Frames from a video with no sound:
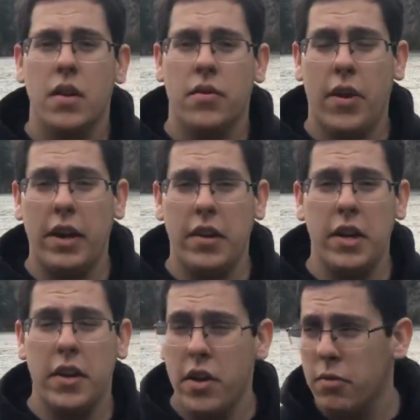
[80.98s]
Finally,
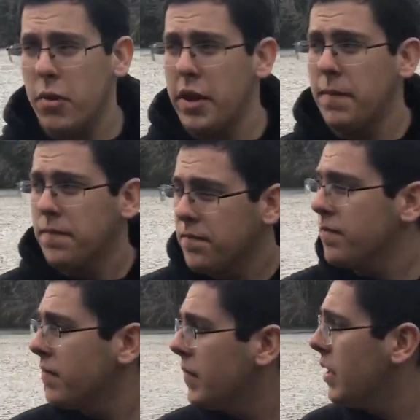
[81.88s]
another one
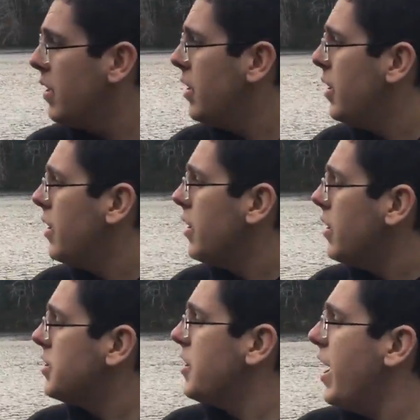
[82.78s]

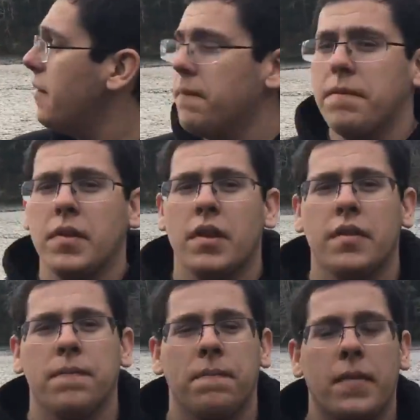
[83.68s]
is that
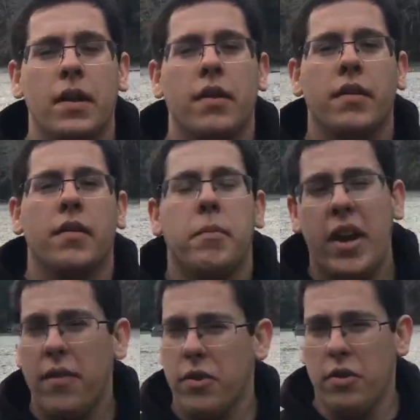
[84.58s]

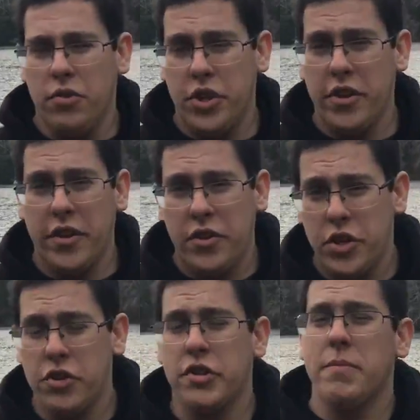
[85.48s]
behavioral
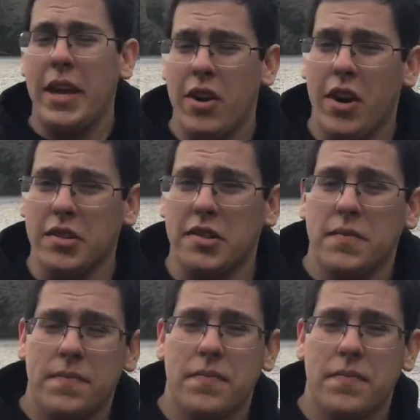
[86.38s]
changes may cause